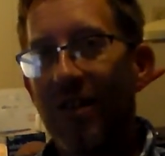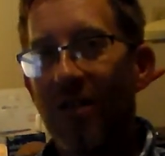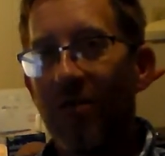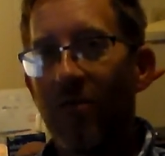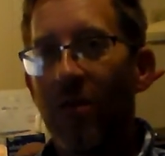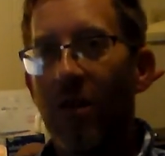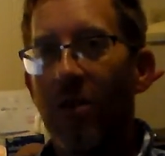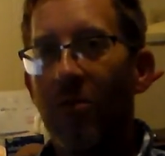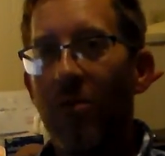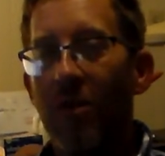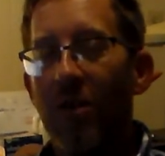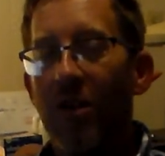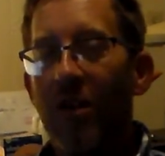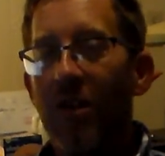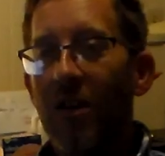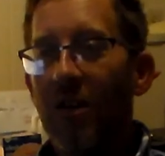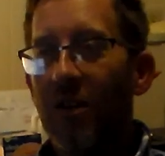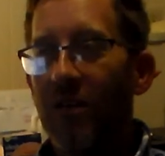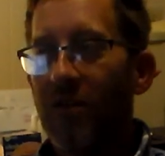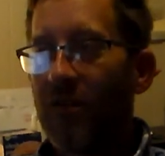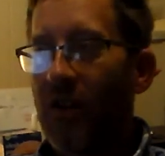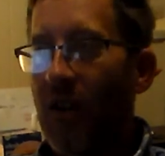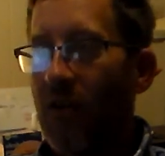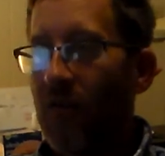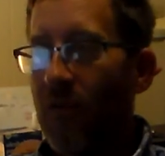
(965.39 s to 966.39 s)
that rumble.
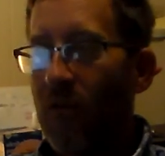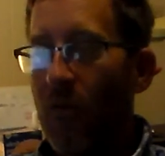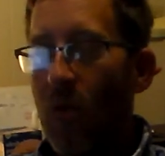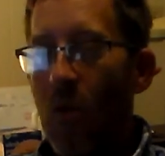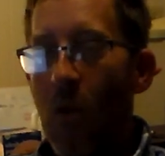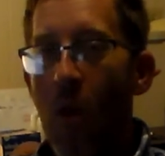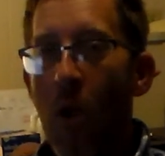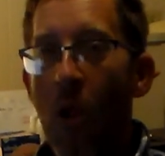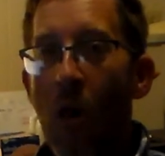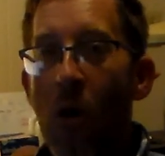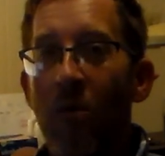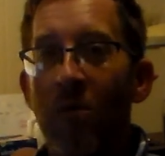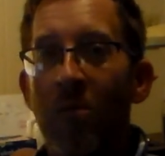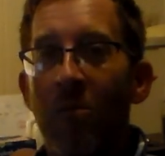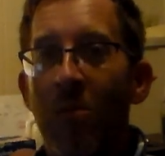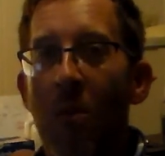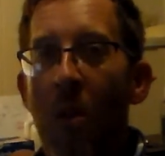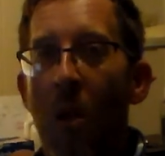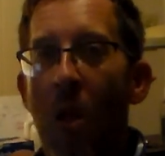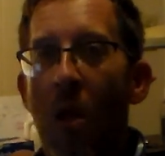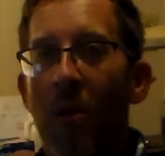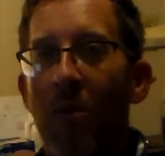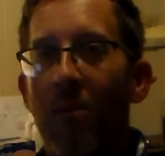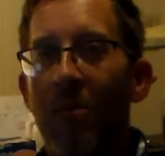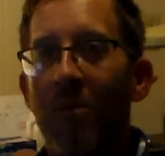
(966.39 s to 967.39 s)
It's kind of whoa,
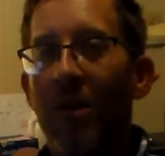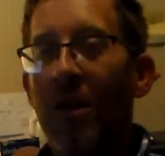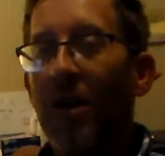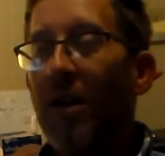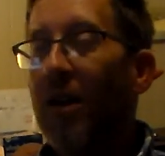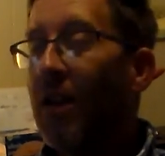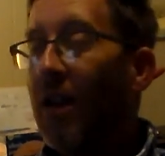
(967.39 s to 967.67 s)
whoa.